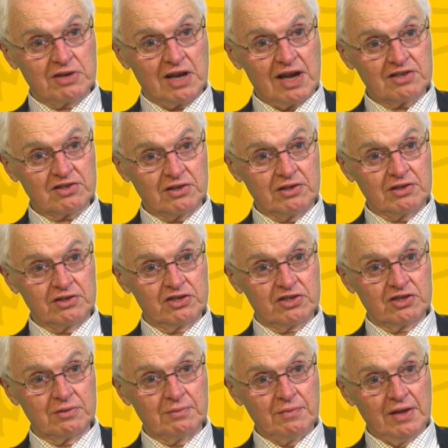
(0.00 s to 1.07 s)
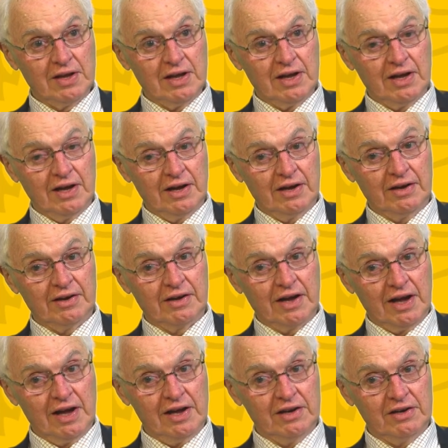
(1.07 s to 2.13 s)
Castles
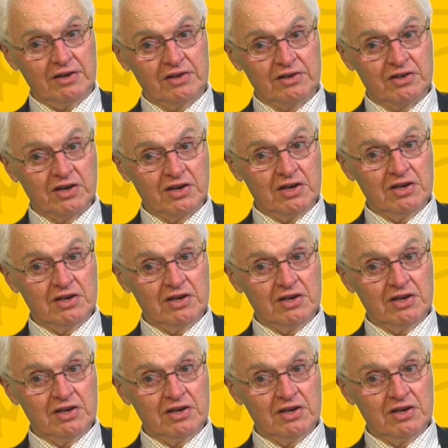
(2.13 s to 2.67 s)
and